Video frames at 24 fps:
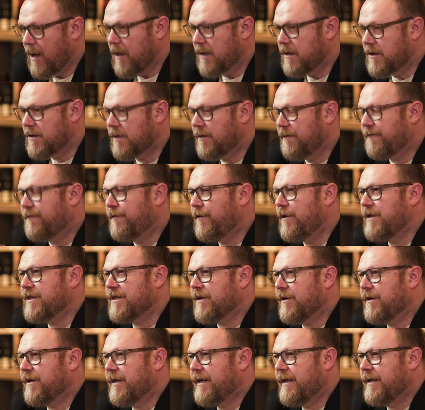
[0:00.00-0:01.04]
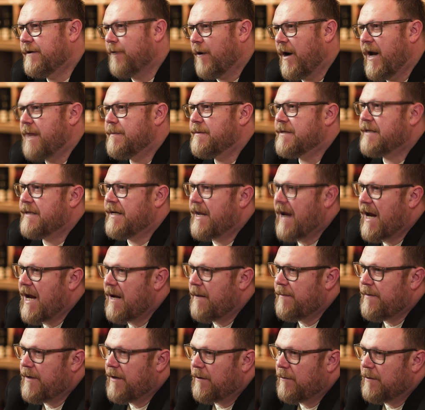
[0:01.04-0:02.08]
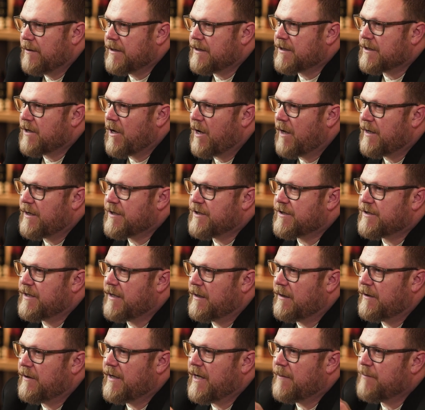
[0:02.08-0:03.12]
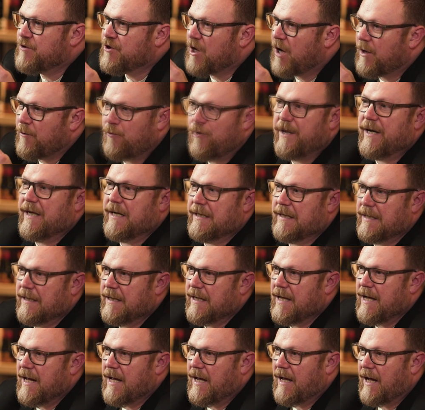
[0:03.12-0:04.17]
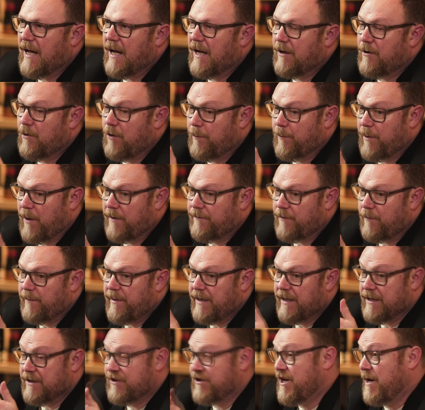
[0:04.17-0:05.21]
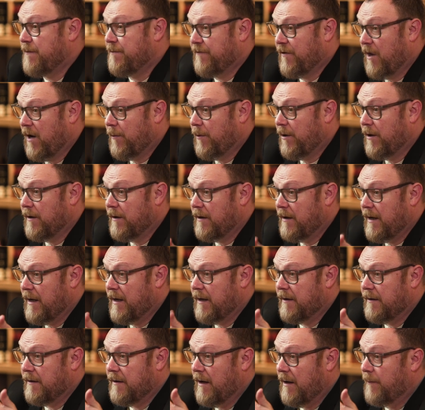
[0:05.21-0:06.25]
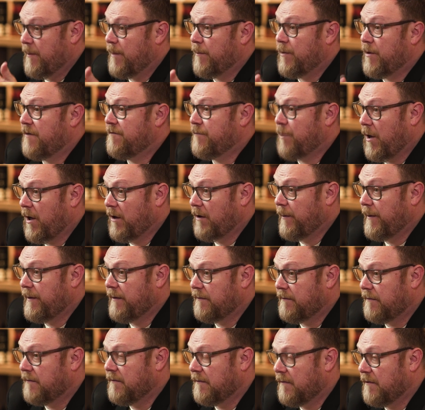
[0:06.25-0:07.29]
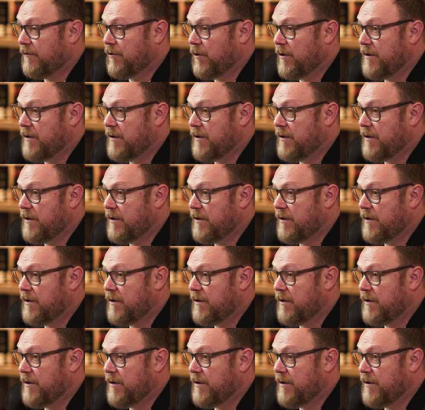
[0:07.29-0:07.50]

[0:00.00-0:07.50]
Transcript: So the first grapes came here with a Scottish settler named John Riddoch, uh, who, apart from being a sheep farmer and a member of parliament, of